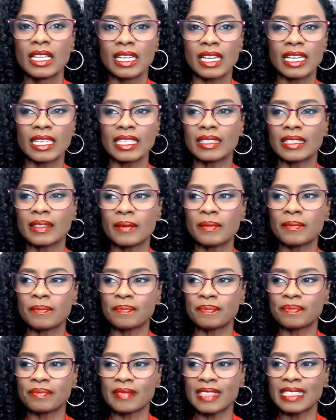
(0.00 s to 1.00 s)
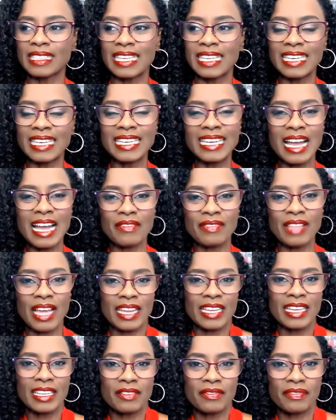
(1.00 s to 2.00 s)
Like, they didn't have
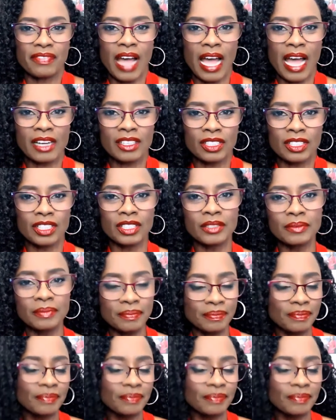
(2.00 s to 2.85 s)
that it factor.